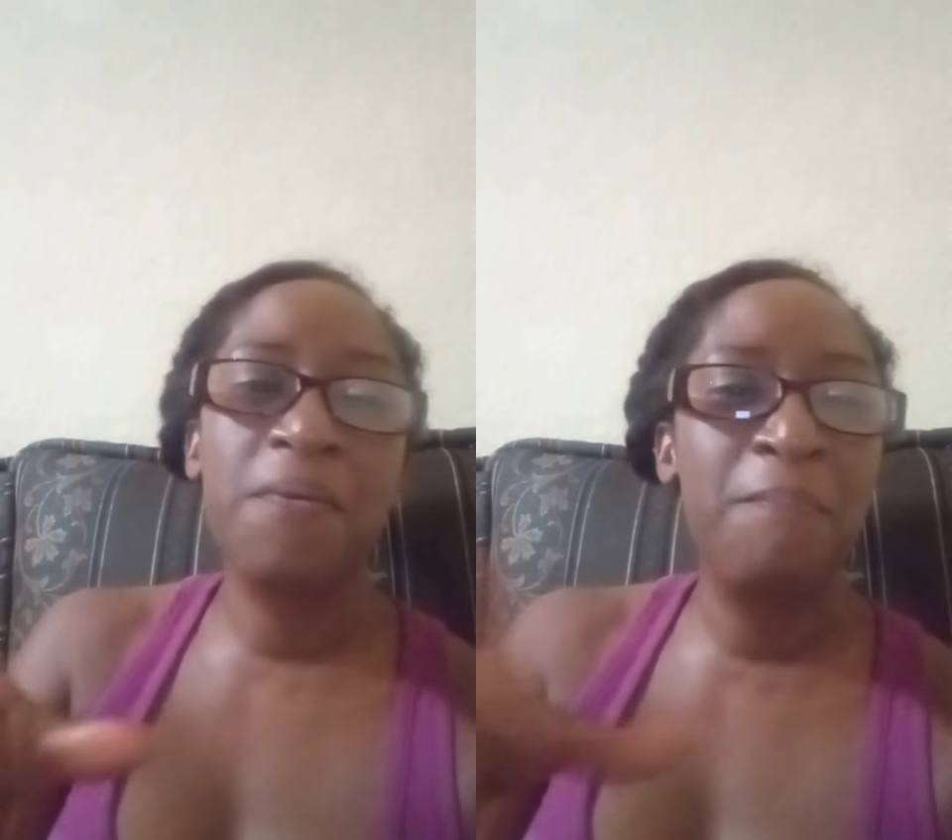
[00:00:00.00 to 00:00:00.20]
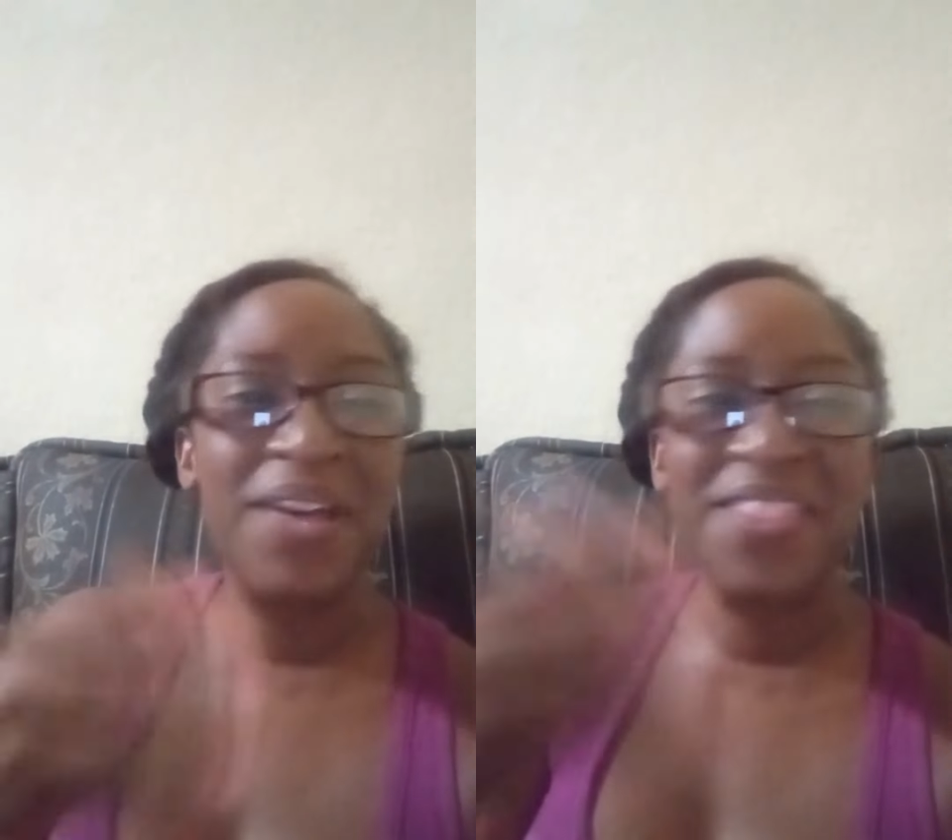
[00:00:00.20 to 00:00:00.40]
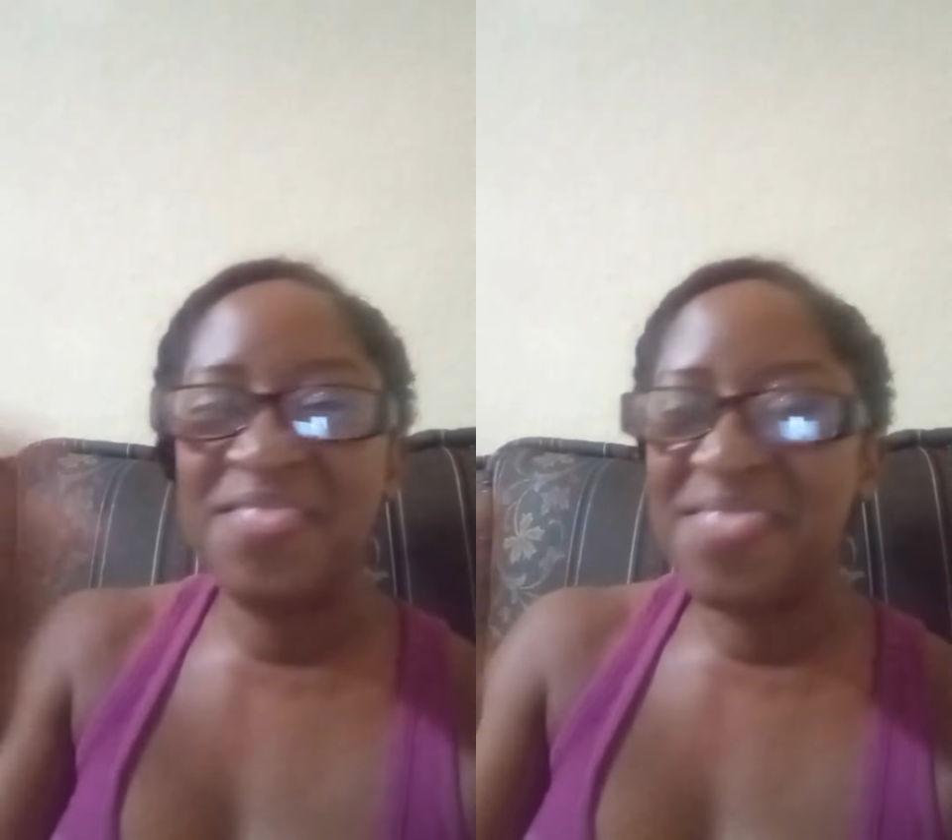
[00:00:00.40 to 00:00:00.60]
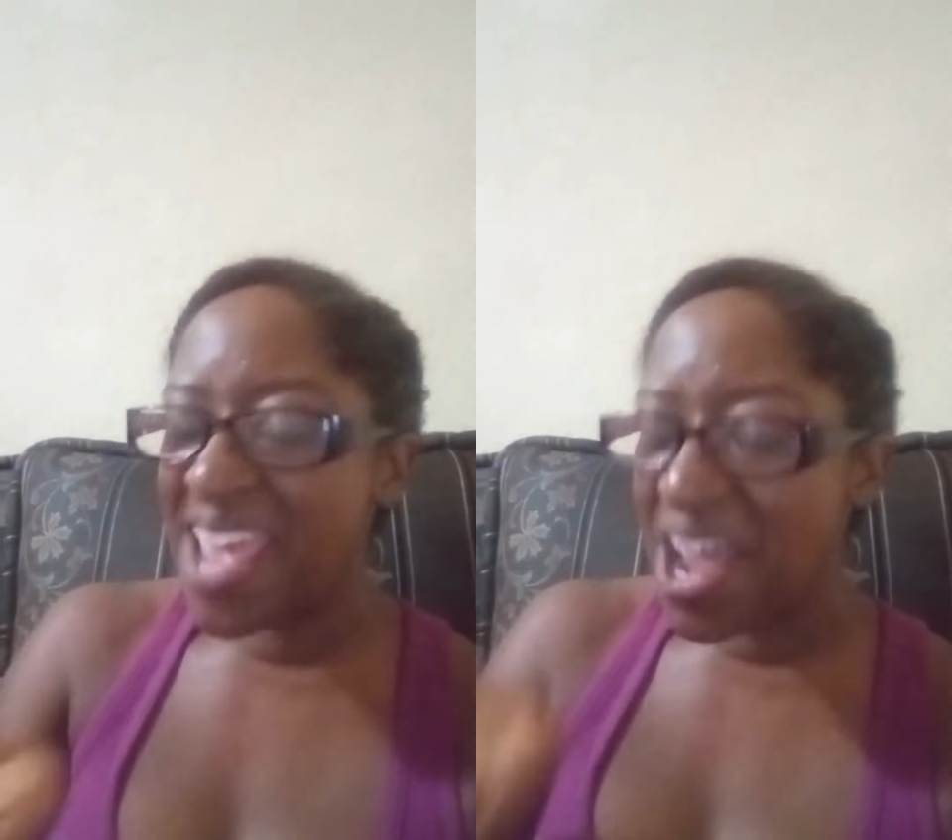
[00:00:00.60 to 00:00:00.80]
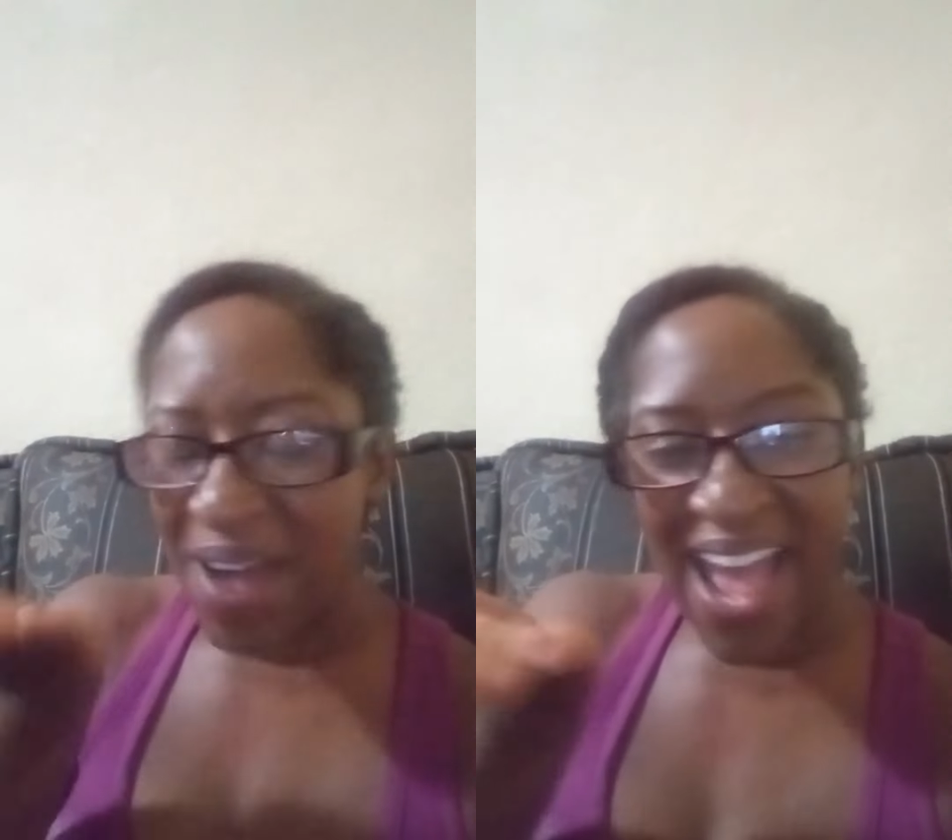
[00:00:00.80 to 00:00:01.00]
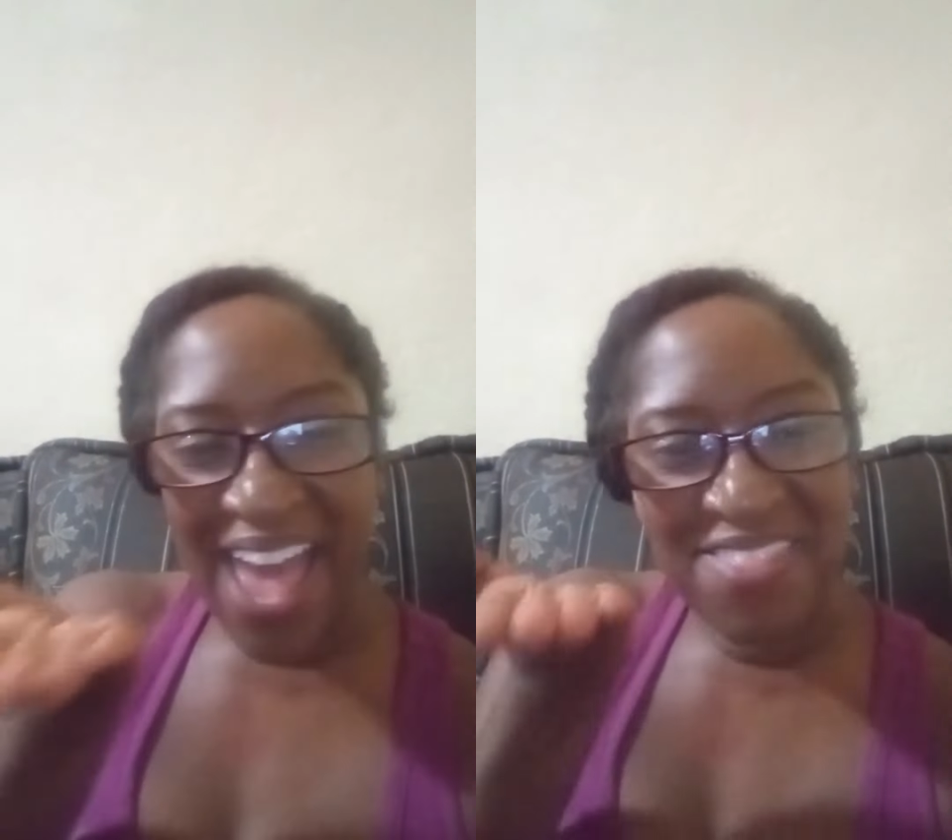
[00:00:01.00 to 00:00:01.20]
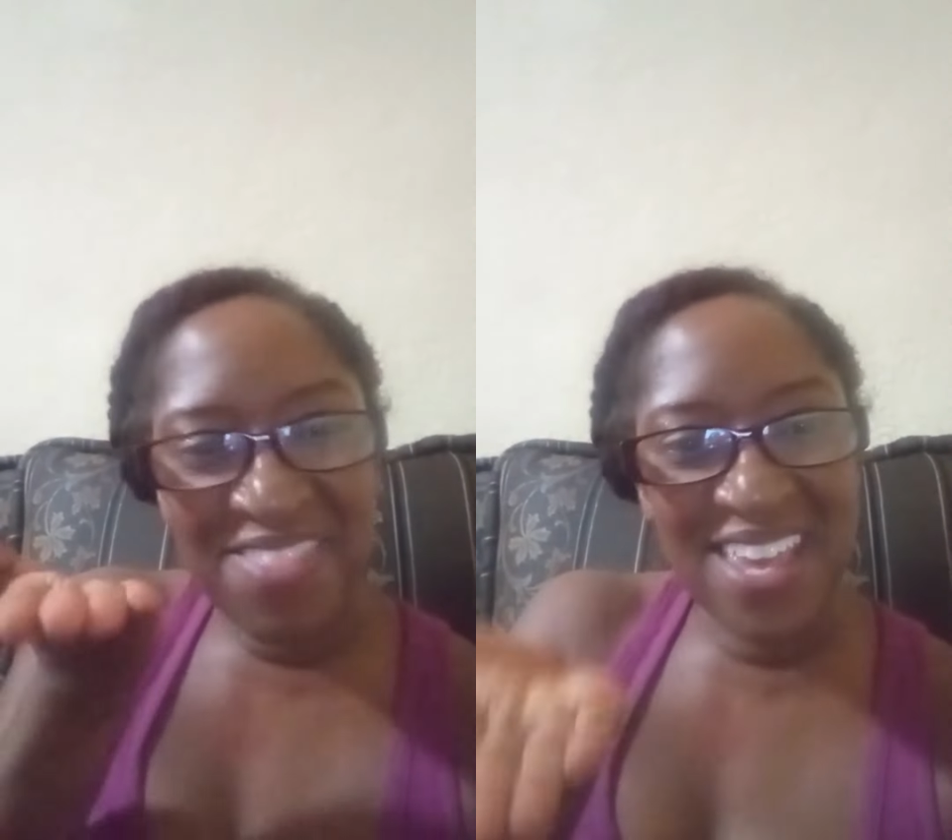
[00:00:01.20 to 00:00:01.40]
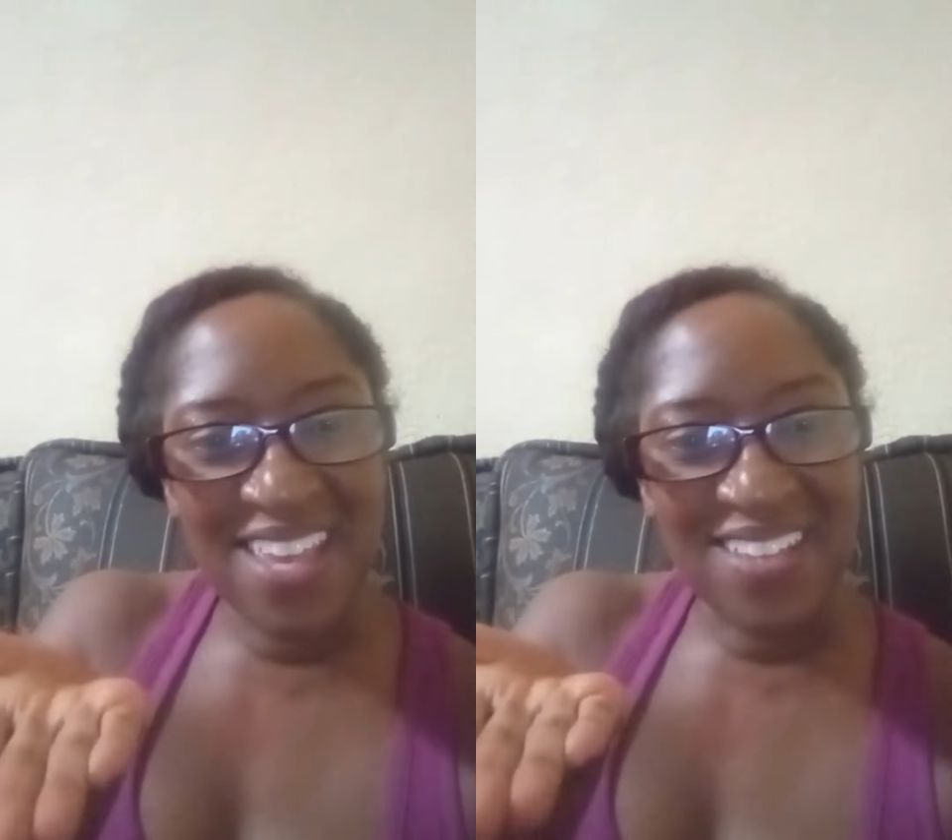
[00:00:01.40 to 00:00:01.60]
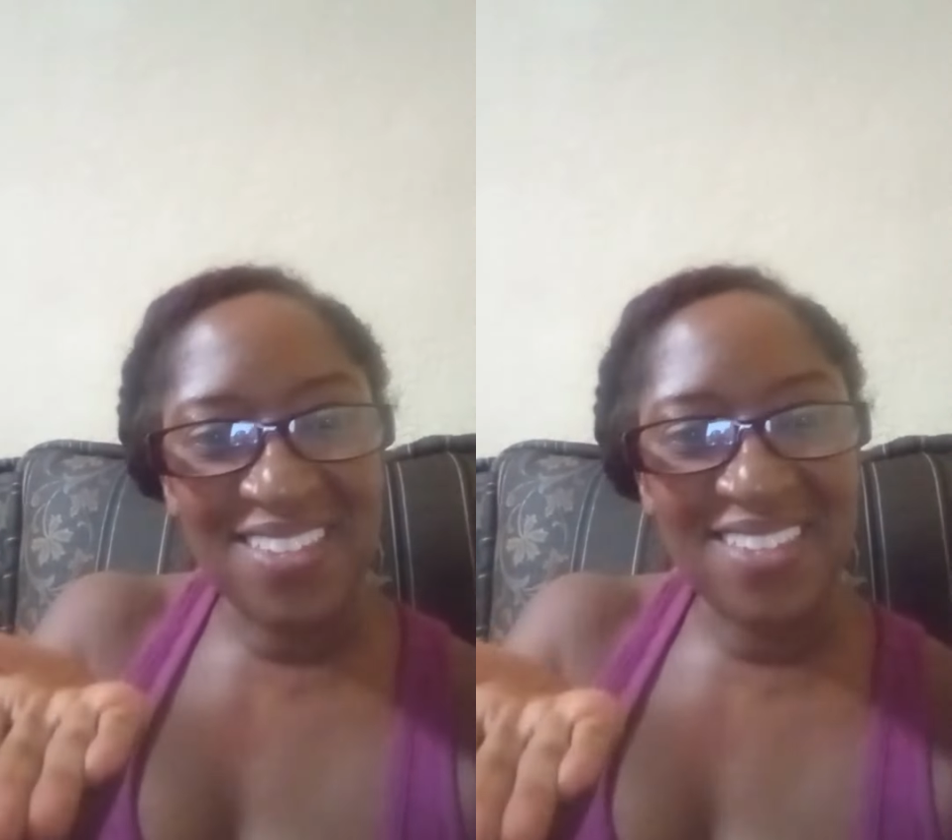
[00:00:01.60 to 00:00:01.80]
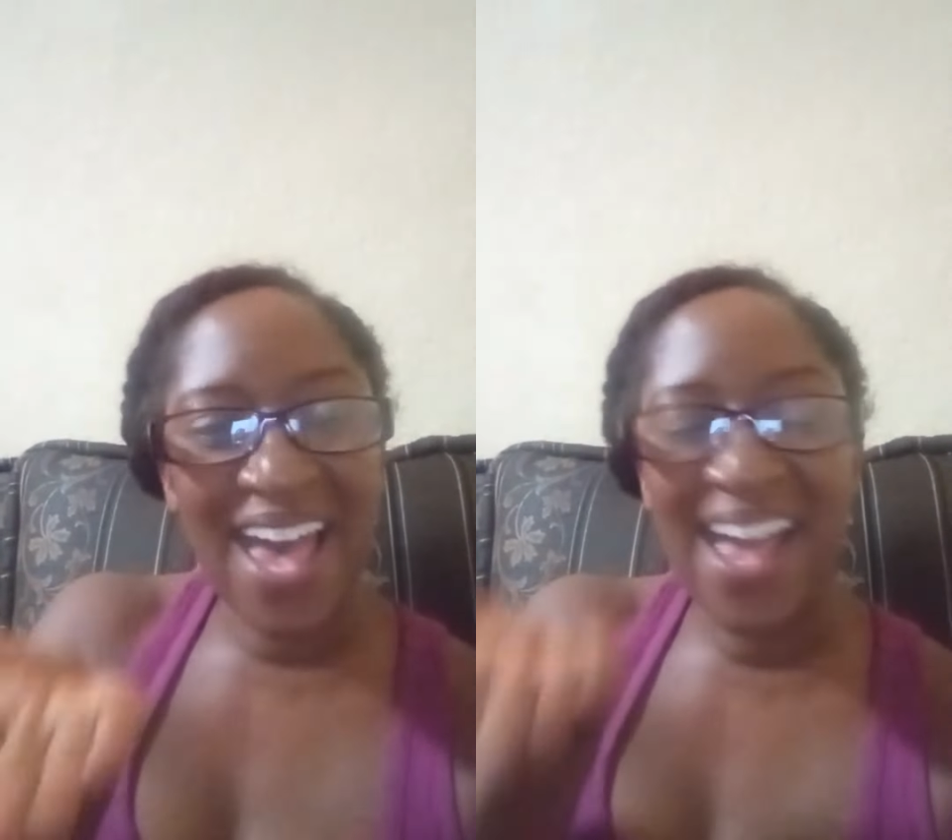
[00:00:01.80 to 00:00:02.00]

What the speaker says: But now I got this.